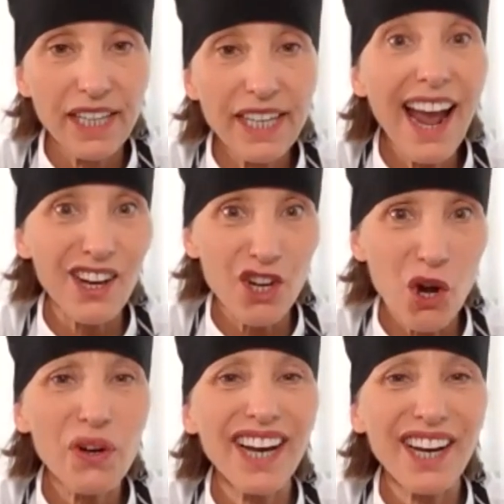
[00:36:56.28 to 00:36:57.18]
Yeah. And
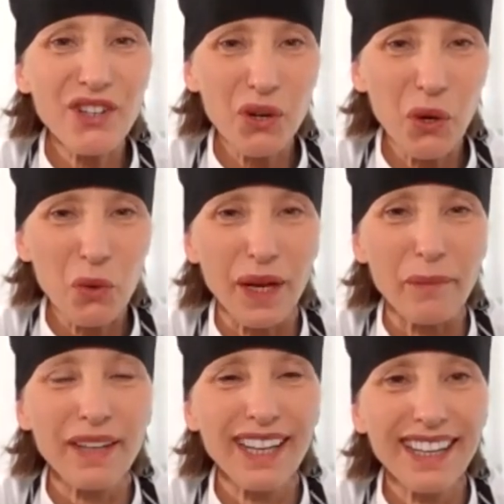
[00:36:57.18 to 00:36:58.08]
what type of
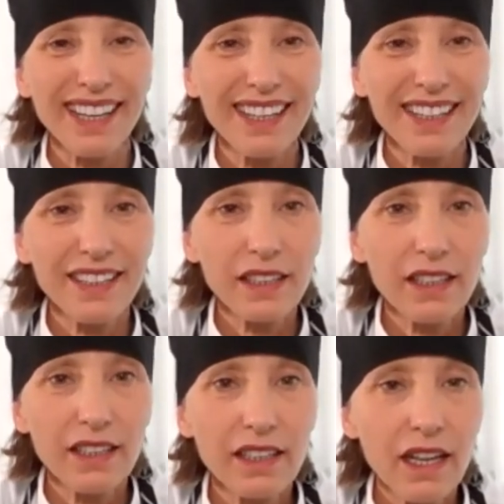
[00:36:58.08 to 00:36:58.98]
chocolate did you
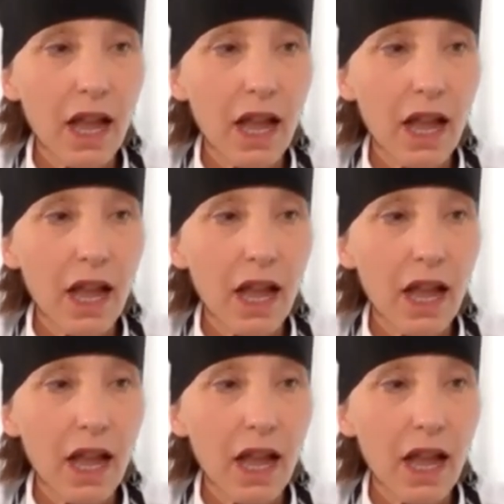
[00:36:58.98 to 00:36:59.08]
use?